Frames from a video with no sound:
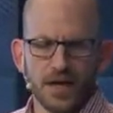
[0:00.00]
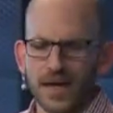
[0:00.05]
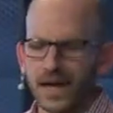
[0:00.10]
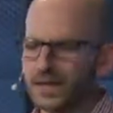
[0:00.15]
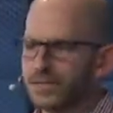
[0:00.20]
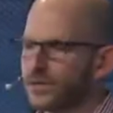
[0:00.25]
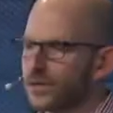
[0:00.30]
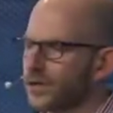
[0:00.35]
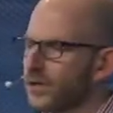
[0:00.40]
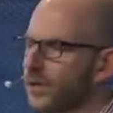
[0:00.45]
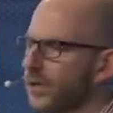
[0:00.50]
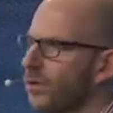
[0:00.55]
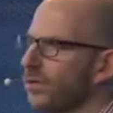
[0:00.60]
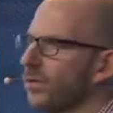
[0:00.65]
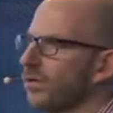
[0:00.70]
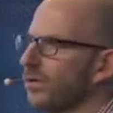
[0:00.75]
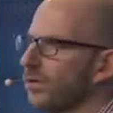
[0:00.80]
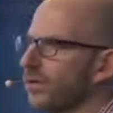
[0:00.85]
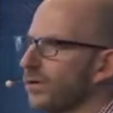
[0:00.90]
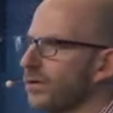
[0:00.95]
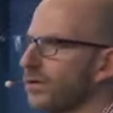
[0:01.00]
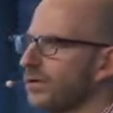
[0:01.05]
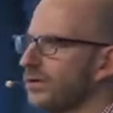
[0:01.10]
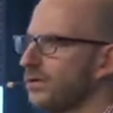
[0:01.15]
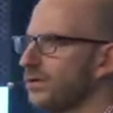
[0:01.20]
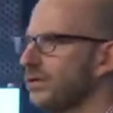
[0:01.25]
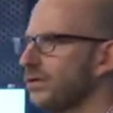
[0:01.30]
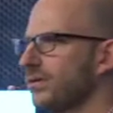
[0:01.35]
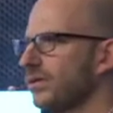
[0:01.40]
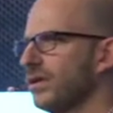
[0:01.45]
At the core
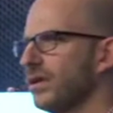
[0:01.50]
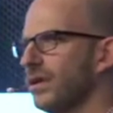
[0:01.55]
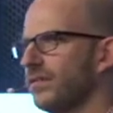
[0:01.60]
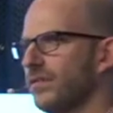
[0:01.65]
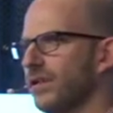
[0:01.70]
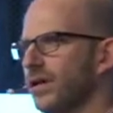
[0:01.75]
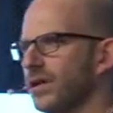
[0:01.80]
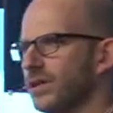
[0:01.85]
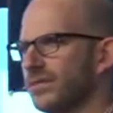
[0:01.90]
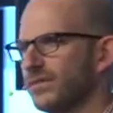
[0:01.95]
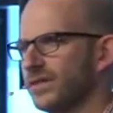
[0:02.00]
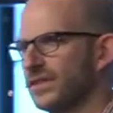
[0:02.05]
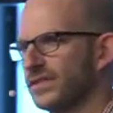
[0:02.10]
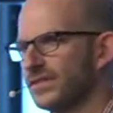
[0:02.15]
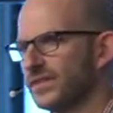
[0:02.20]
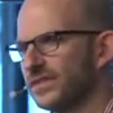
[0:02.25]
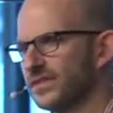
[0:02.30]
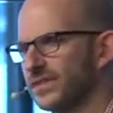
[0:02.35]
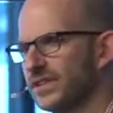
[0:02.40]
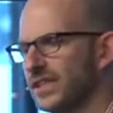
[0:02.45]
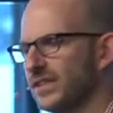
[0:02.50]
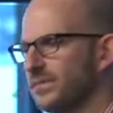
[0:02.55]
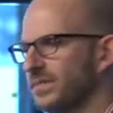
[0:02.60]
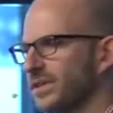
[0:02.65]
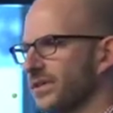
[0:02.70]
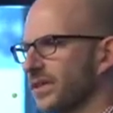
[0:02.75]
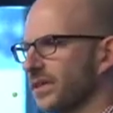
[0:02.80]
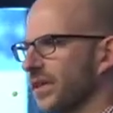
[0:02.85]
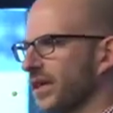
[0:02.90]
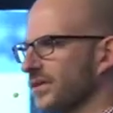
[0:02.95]
of all of this is
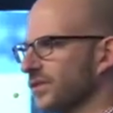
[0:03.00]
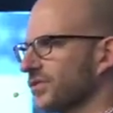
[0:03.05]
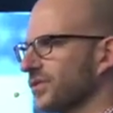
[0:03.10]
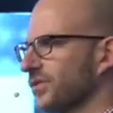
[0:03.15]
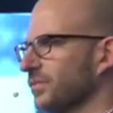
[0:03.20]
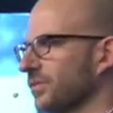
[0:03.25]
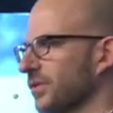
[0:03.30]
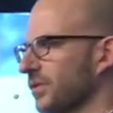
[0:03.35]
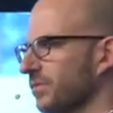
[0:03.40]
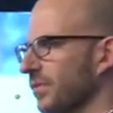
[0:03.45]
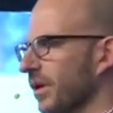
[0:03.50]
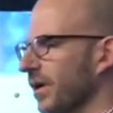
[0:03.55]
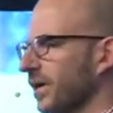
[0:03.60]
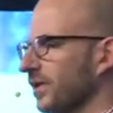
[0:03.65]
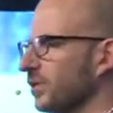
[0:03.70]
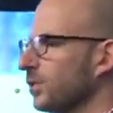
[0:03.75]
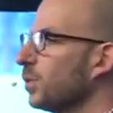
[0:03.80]
keeping the customer in mind.